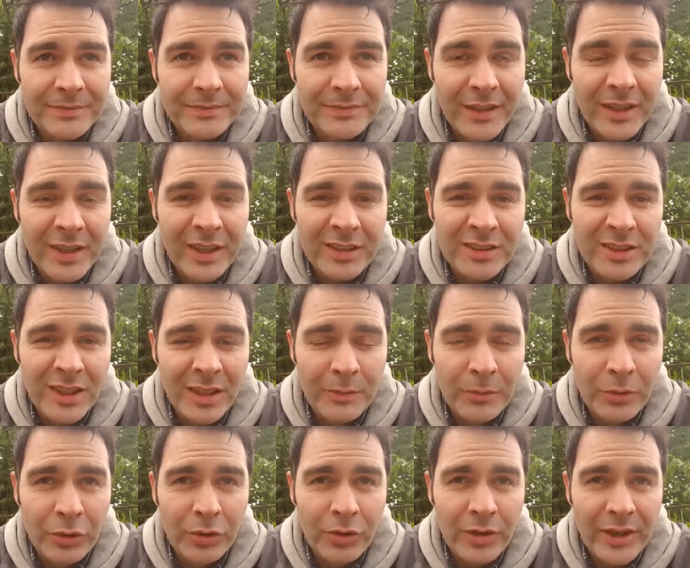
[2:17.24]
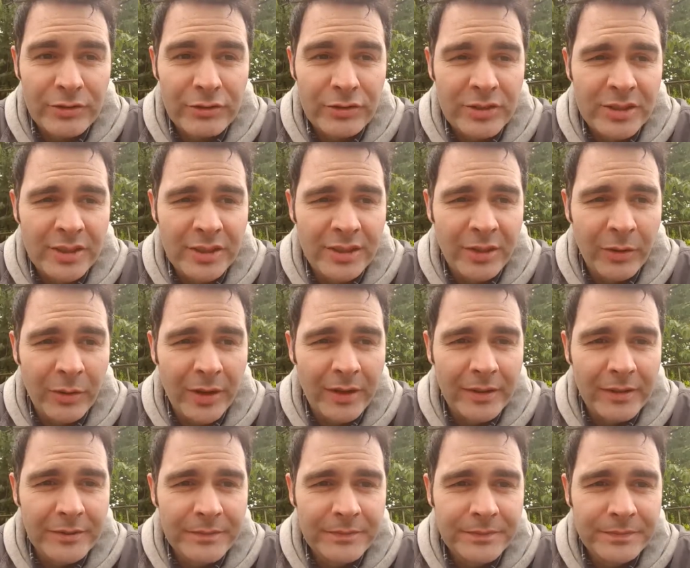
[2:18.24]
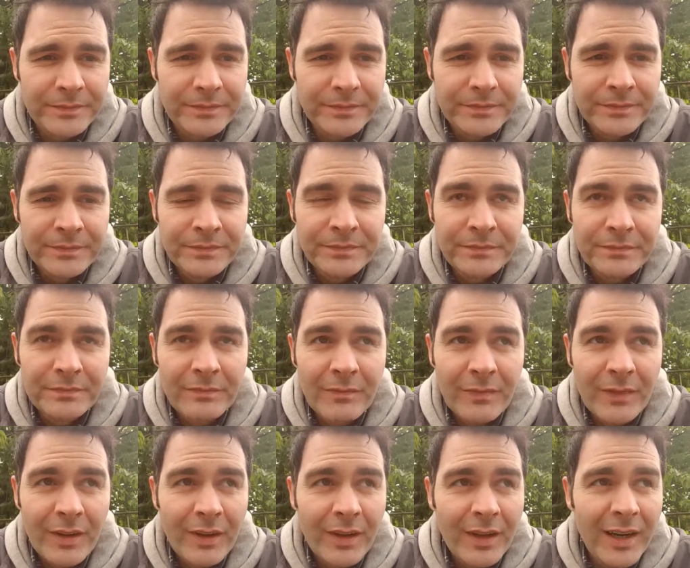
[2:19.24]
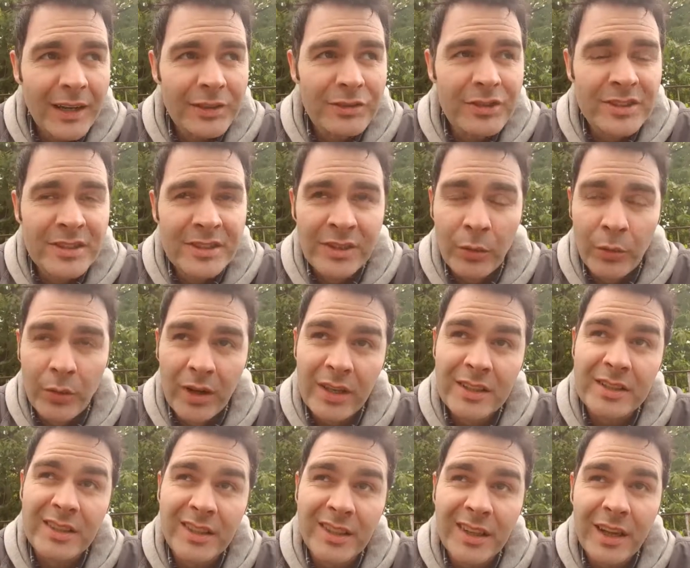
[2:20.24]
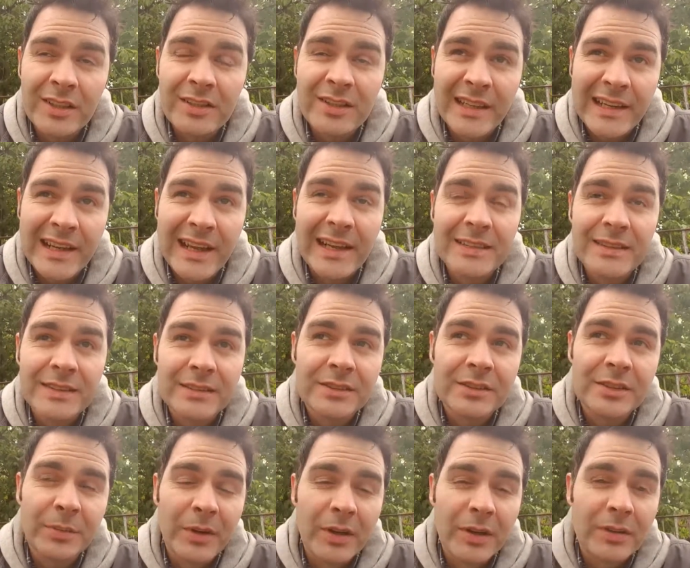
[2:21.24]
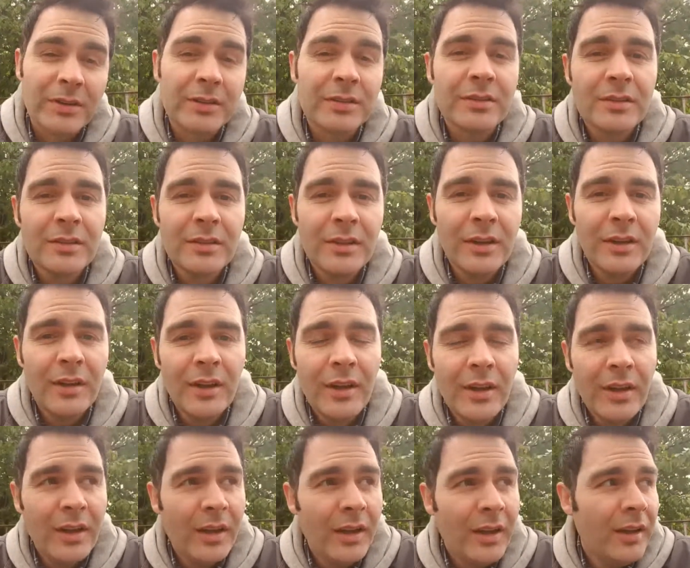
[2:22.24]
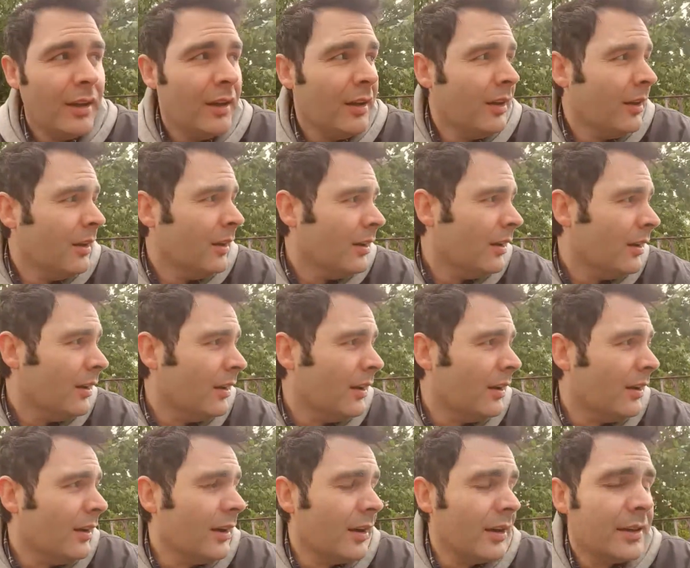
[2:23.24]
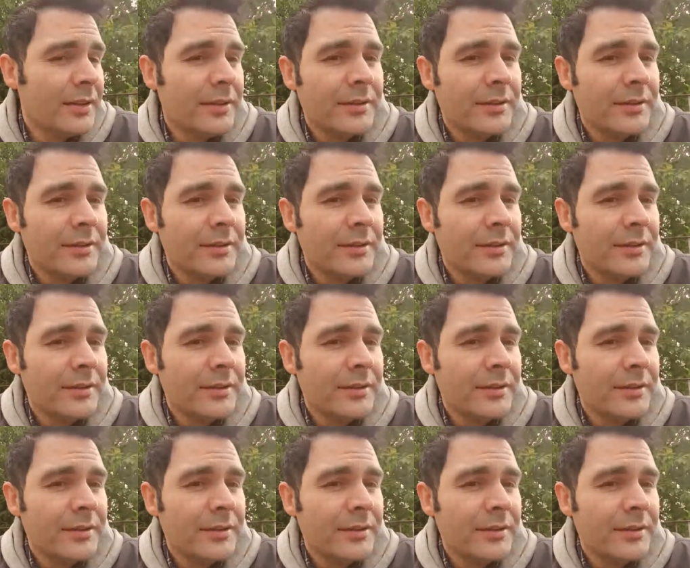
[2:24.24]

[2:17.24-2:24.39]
it costs a lot more electricity in a way. Electricity isn't the worst thing, I'd say gas is, to be honest. Yeah,